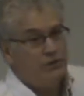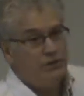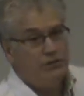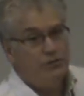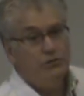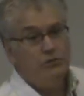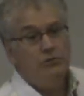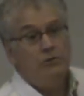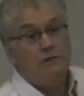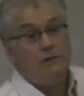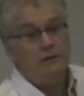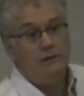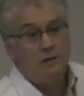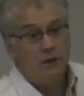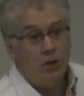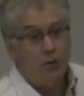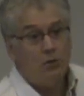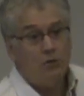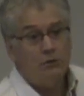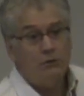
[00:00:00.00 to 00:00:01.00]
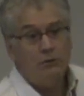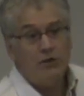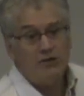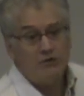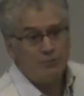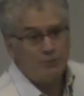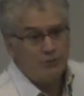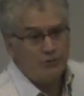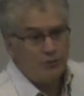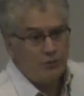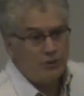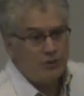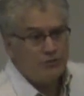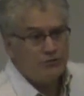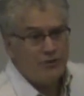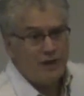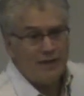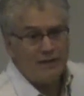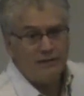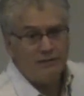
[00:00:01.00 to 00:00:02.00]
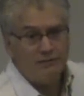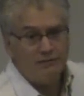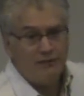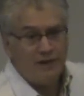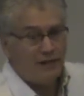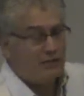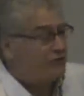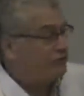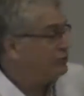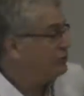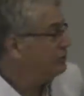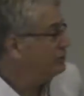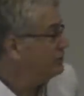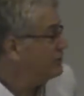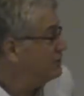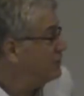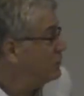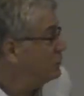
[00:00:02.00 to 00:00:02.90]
acute lower respiratory tract infection,